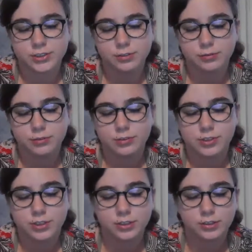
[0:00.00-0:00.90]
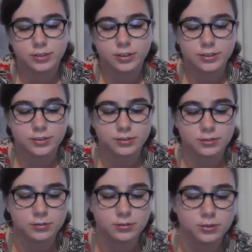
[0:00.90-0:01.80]
single crochet into that
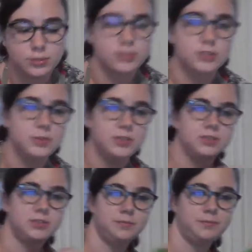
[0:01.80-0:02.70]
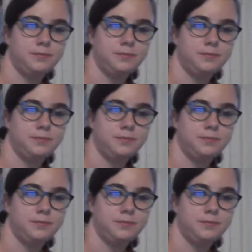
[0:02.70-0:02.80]
space.